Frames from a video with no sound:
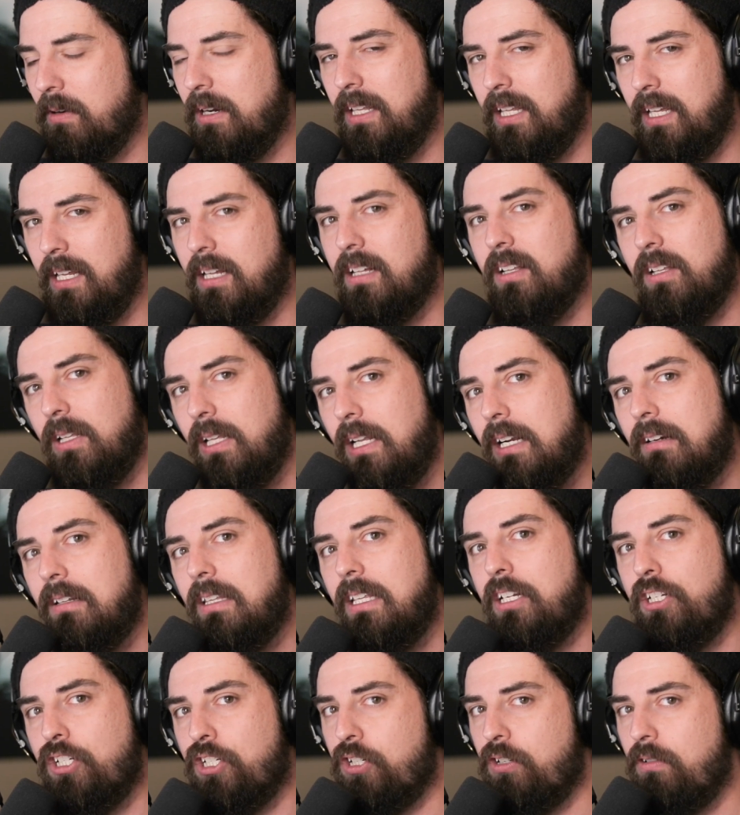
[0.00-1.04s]
really
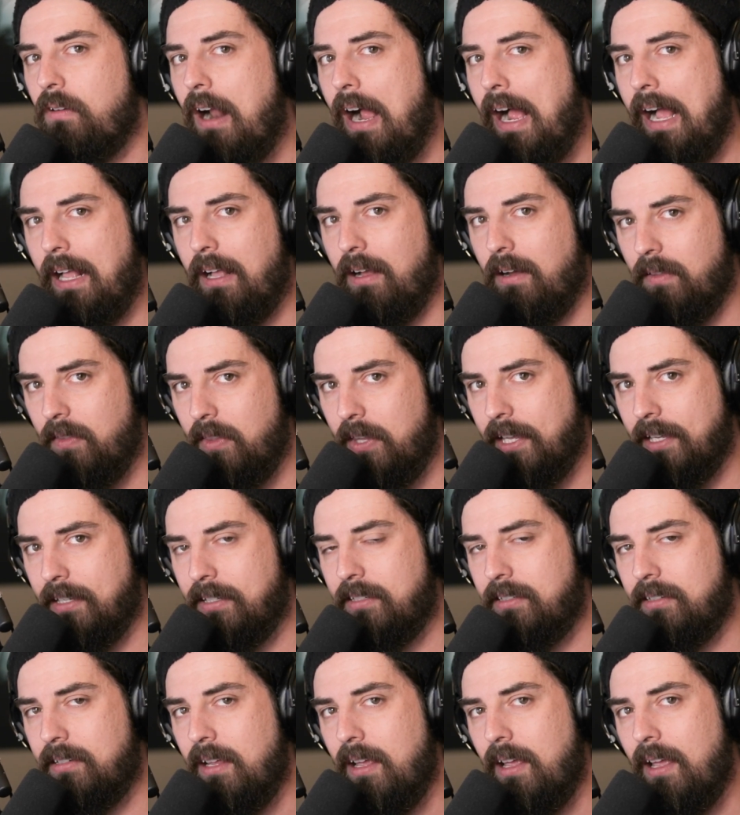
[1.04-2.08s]
clearly trying on
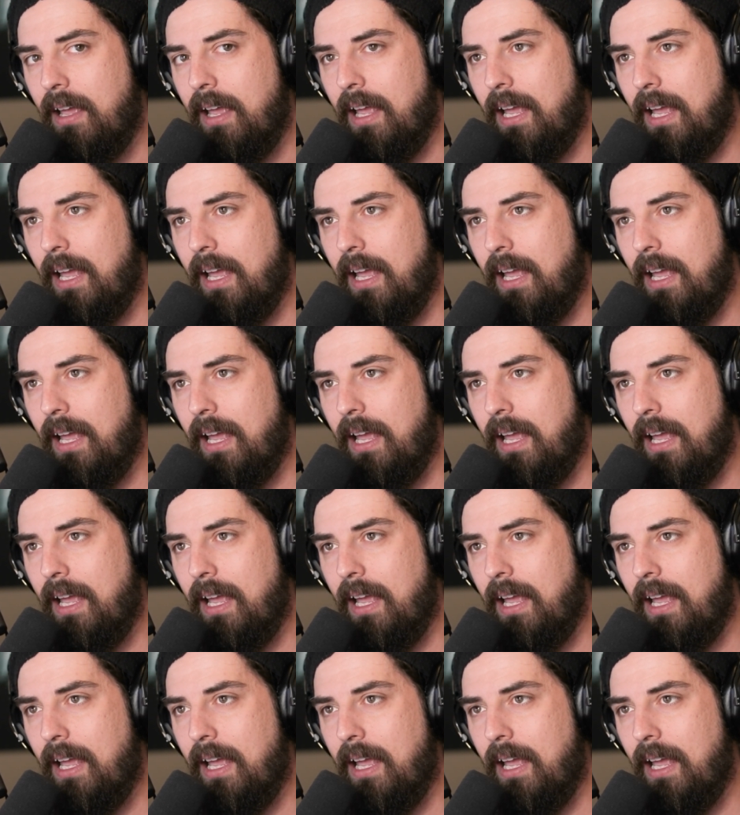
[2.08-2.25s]
this.